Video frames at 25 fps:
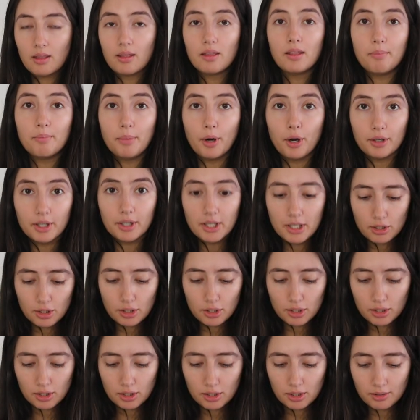the
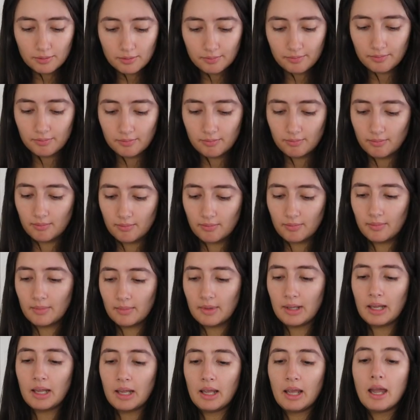porridge
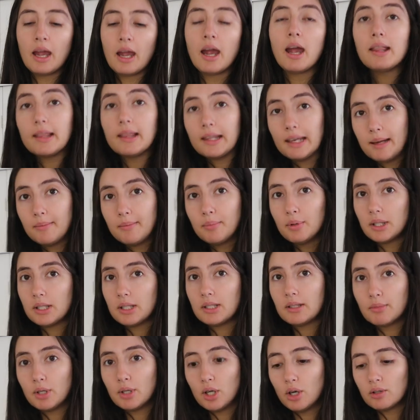and I put
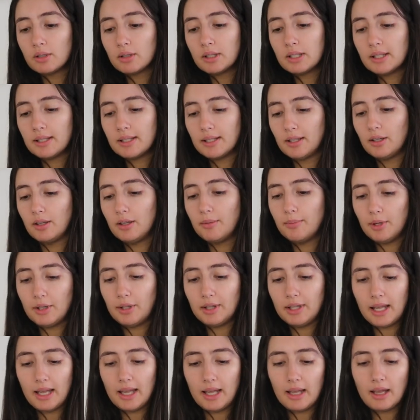some golden syrup
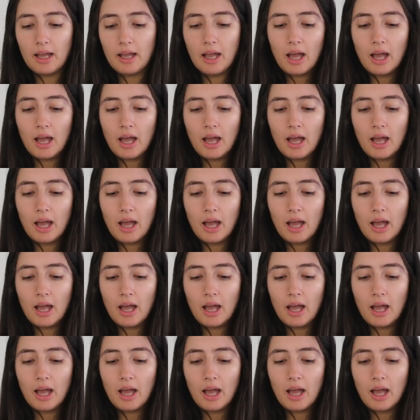on there.